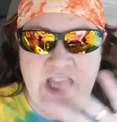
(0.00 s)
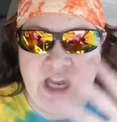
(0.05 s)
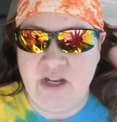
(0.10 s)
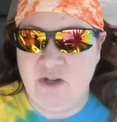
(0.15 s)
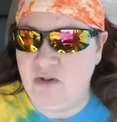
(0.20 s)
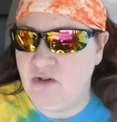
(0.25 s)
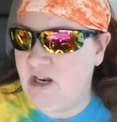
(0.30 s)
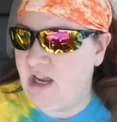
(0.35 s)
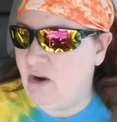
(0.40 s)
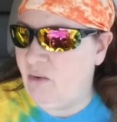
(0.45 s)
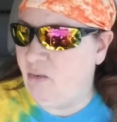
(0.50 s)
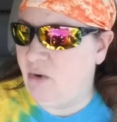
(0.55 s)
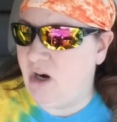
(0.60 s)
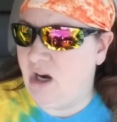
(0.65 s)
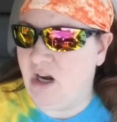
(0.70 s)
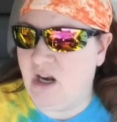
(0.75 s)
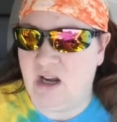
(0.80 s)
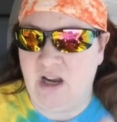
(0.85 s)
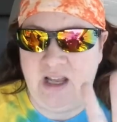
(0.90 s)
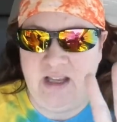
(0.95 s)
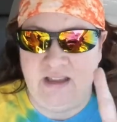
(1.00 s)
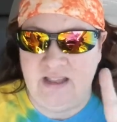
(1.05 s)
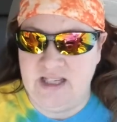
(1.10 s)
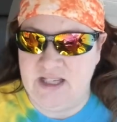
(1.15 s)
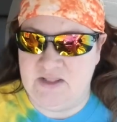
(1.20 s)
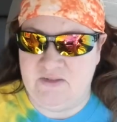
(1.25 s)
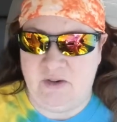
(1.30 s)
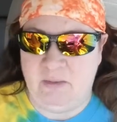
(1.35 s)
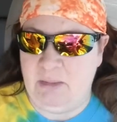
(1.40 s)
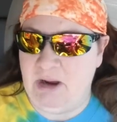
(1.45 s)
They do not work, at
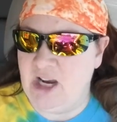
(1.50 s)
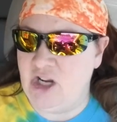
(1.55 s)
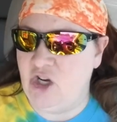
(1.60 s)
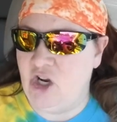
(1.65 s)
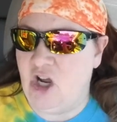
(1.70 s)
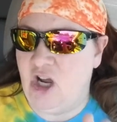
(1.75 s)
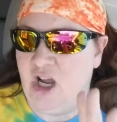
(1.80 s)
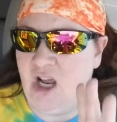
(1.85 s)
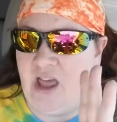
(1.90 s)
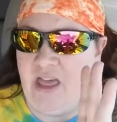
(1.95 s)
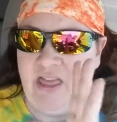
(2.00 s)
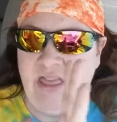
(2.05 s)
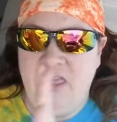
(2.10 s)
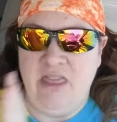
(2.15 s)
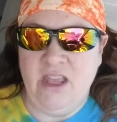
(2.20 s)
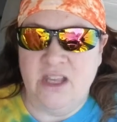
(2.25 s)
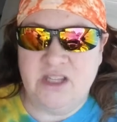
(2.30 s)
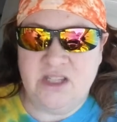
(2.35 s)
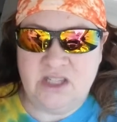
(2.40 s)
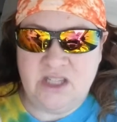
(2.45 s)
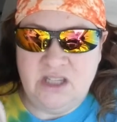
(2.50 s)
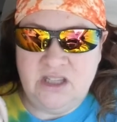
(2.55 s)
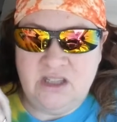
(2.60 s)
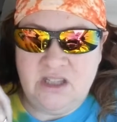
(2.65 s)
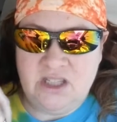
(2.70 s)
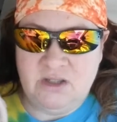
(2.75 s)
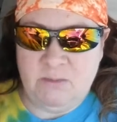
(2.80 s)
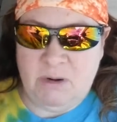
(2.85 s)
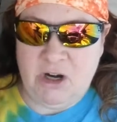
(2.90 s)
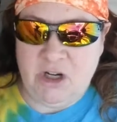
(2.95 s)
least for my dog. This
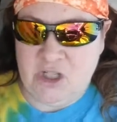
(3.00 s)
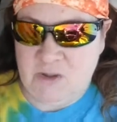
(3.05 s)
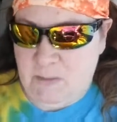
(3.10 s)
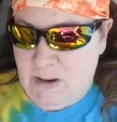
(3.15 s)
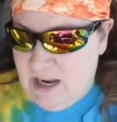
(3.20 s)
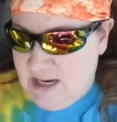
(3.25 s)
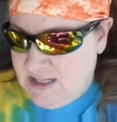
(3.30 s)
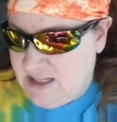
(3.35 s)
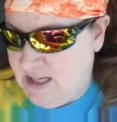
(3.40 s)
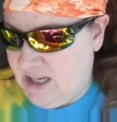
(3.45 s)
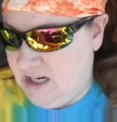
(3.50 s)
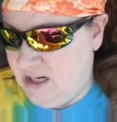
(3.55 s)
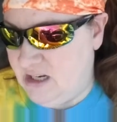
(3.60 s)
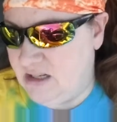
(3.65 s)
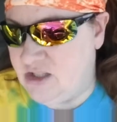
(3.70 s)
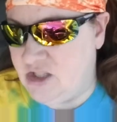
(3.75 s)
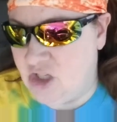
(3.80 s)
Smart Spot did.